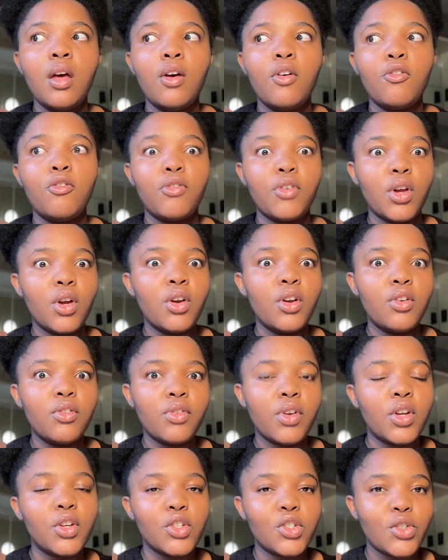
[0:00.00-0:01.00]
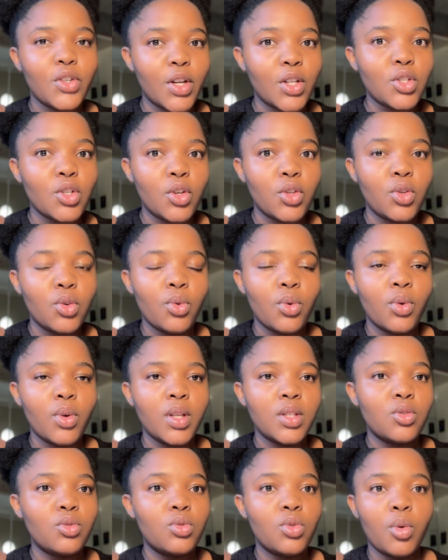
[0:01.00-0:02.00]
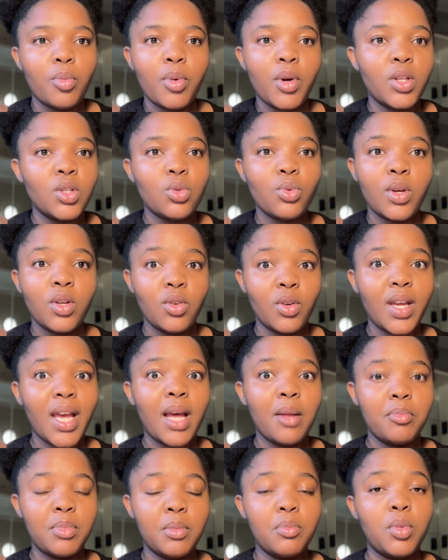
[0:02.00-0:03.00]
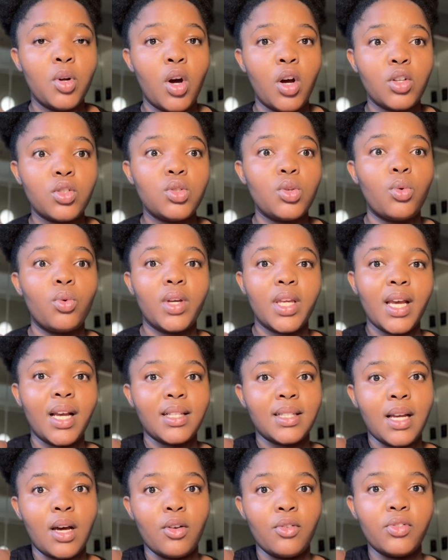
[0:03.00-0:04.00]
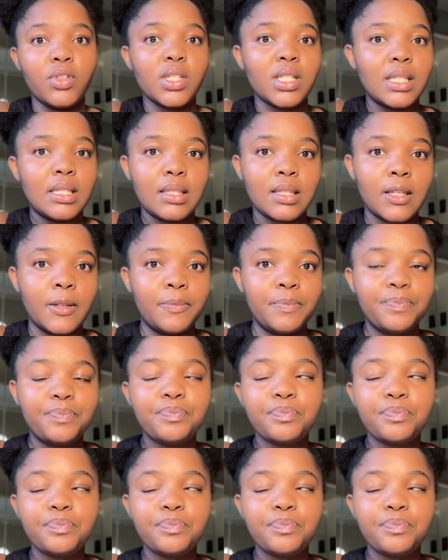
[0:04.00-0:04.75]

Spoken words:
very, very strict on you, to a point where you can't be blocked or kicked out of the system.